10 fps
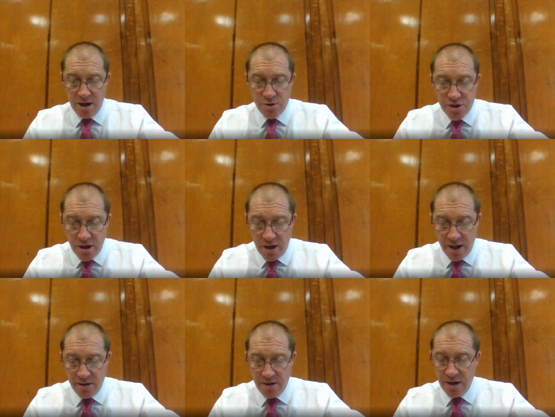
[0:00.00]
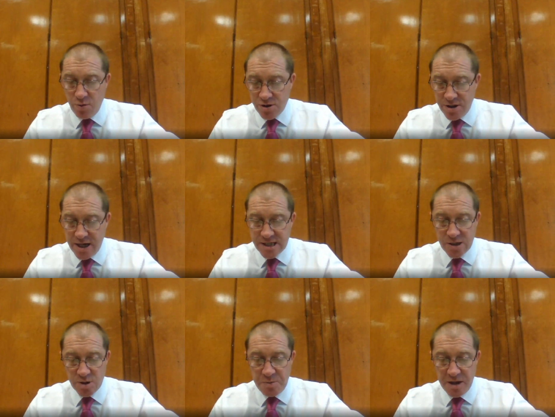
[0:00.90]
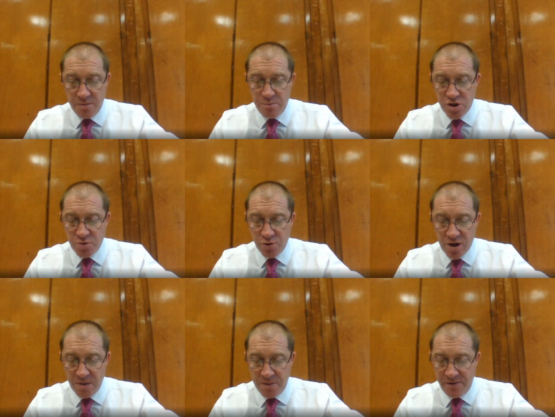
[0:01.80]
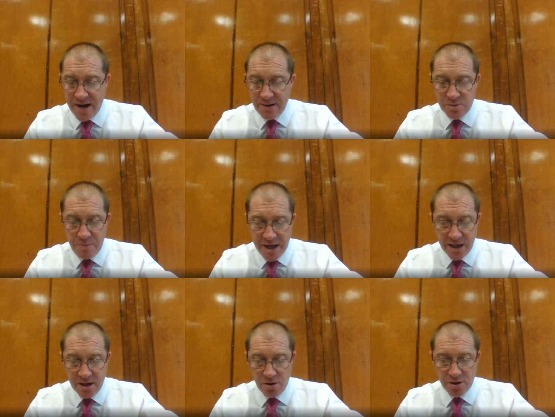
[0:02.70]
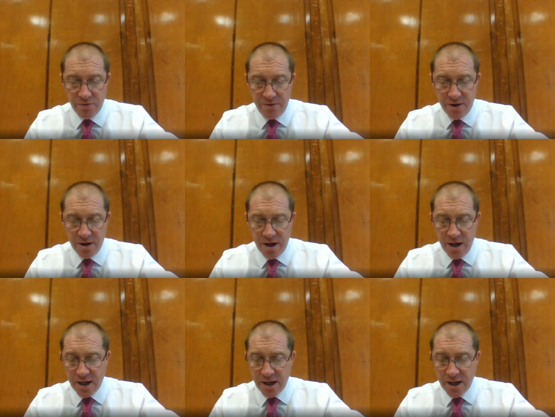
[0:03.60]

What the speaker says: I was early and he wasn't there, so I spent a miserable couple of hours begging along the river,